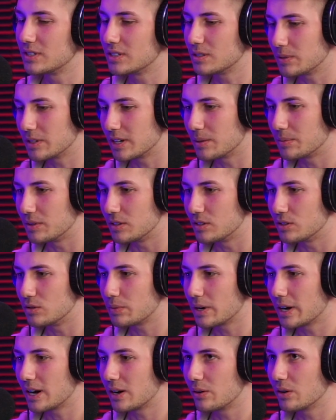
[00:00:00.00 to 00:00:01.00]
is becoming the new
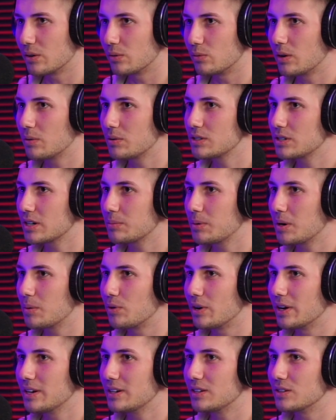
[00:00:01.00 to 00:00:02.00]
power. While we're talking about
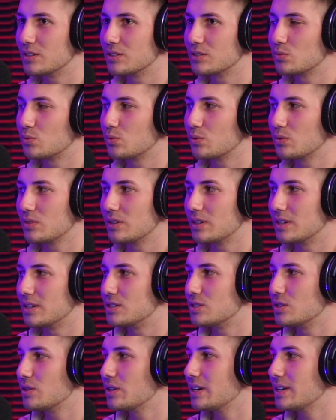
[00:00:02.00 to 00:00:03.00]
brand deals,
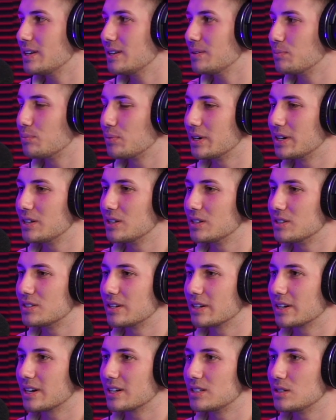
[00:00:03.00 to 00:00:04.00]
is there any brand deal that
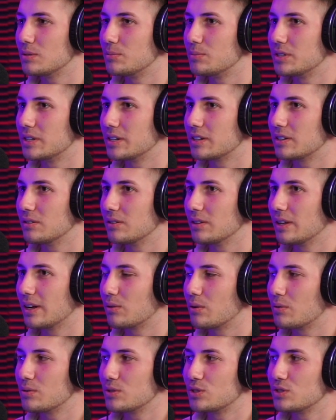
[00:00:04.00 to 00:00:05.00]
stuck out to you in particular?
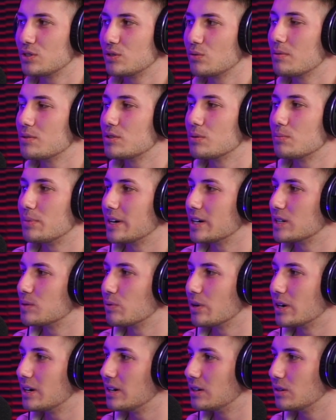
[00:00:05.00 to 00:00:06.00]
Like, what was your
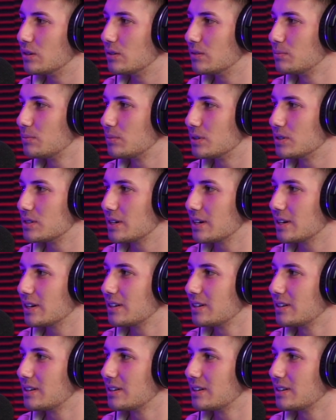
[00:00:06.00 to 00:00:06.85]
biggest brand deal per se?